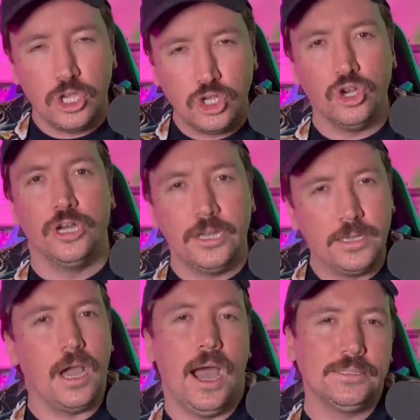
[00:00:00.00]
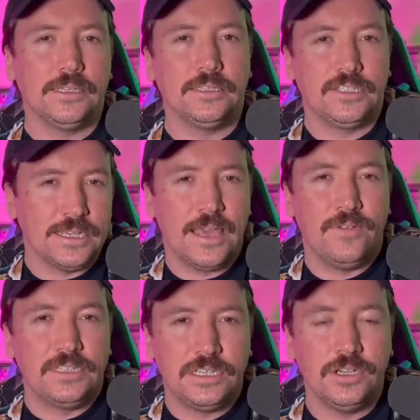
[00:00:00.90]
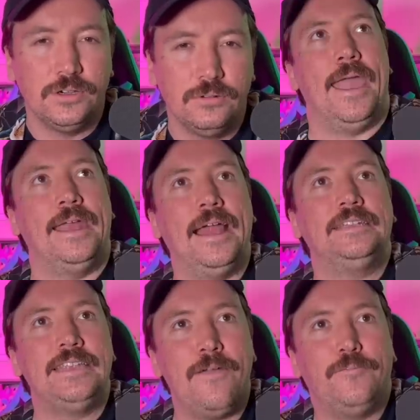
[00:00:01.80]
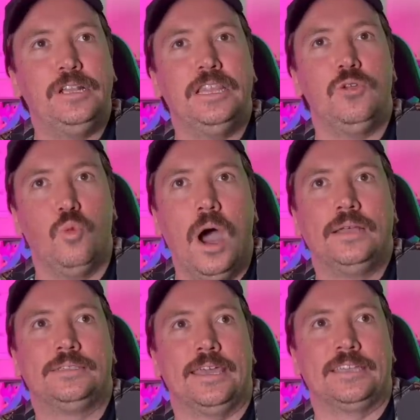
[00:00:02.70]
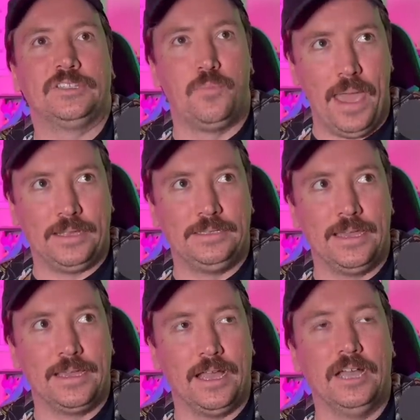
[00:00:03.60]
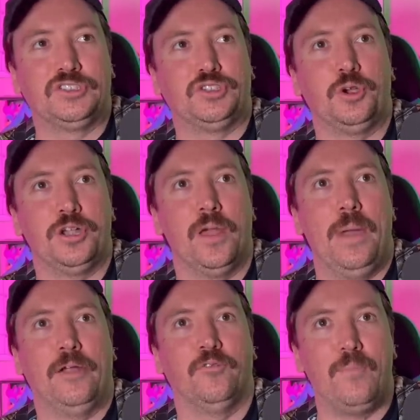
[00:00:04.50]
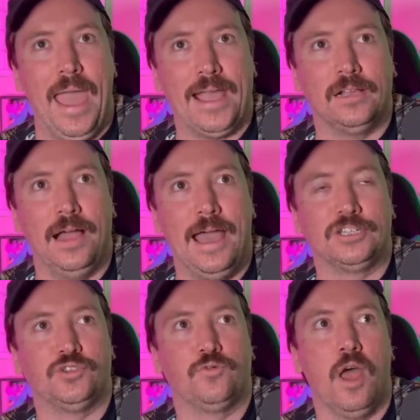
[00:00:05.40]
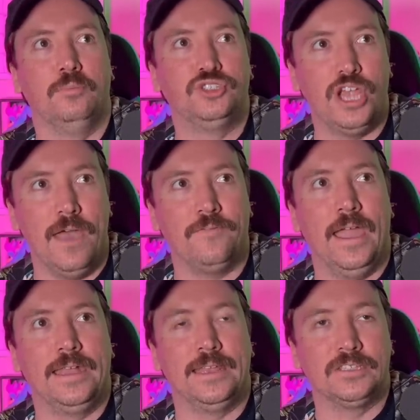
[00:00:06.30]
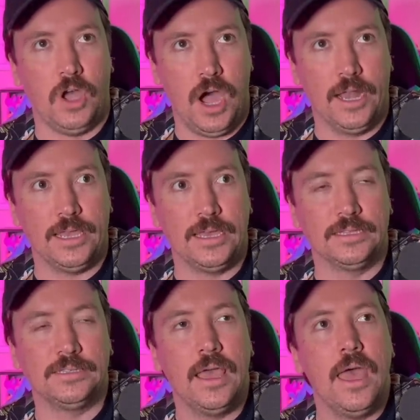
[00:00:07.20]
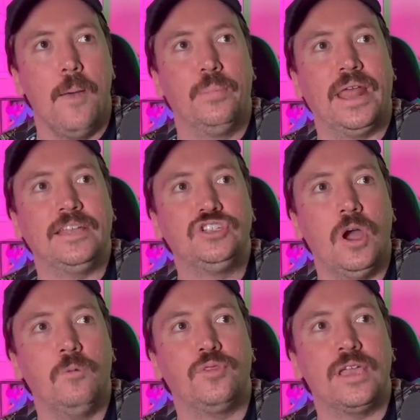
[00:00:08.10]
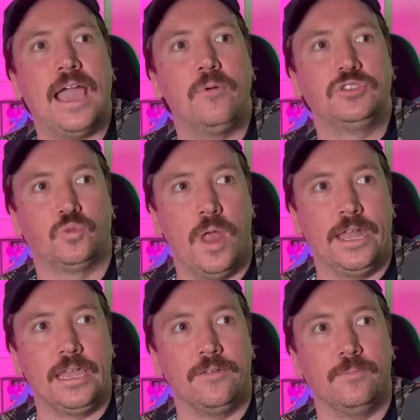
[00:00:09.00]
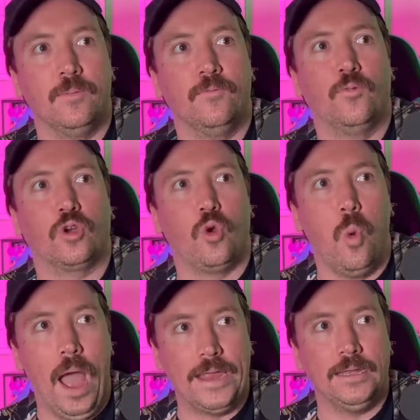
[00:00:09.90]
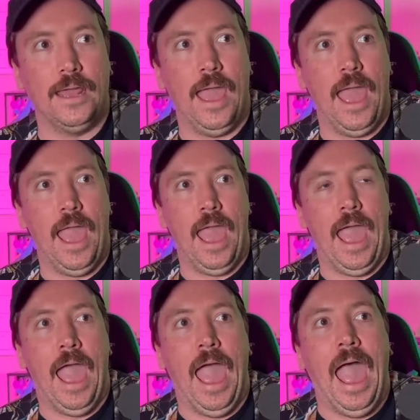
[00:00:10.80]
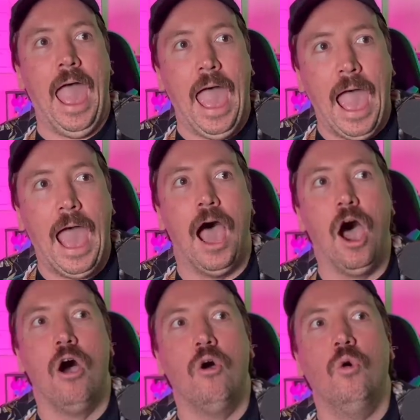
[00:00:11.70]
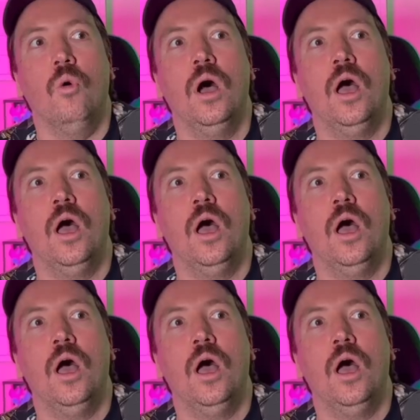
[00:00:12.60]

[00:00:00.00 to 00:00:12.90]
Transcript: good causes to give it to. And I definitely was expecting a certain amount of backlash from Jeff and his audience. But I don't think I was ready for quite how